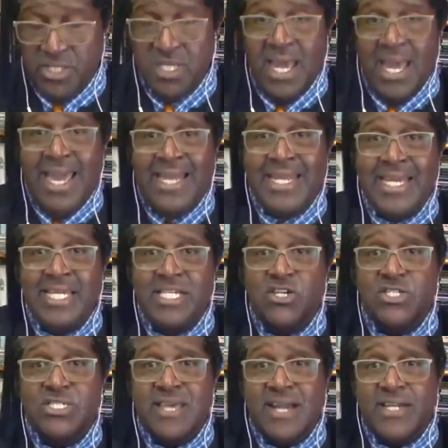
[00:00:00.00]
and
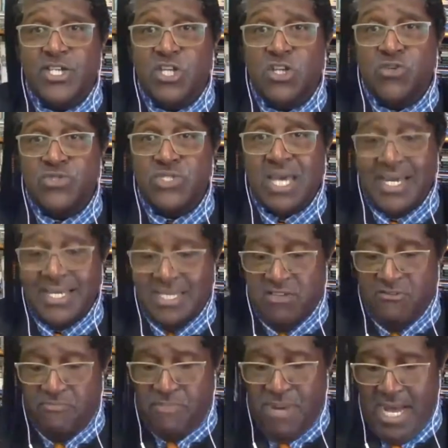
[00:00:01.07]
intersectional sites of
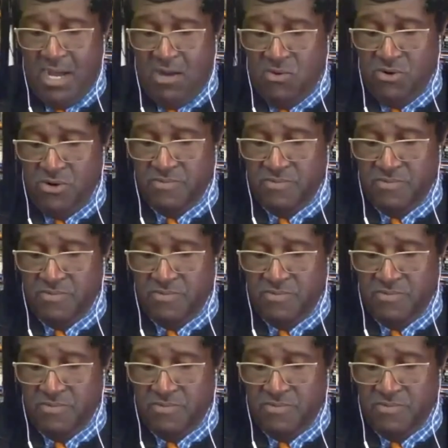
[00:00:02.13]
power.